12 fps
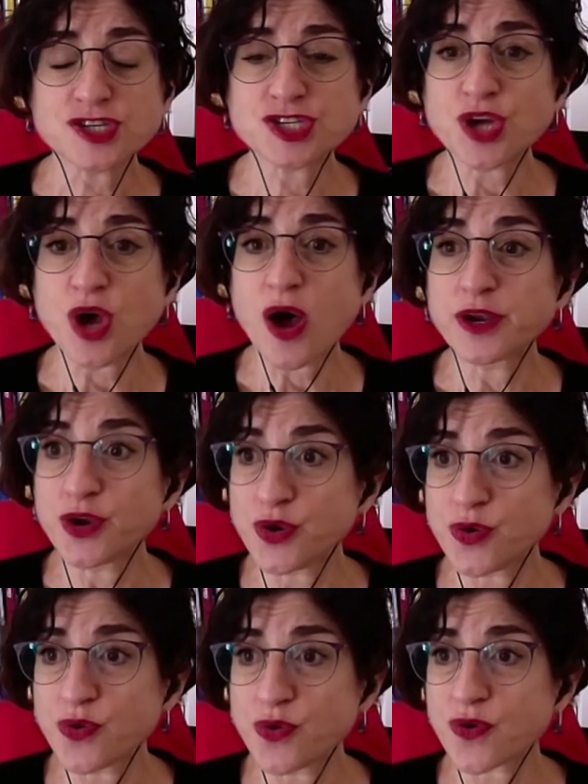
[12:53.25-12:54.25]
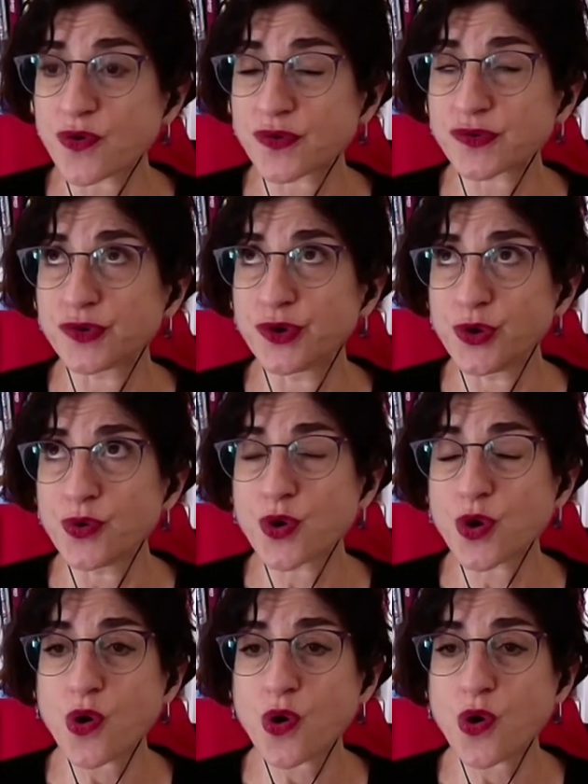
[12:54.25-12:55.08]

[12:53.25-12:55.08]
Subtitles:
saw new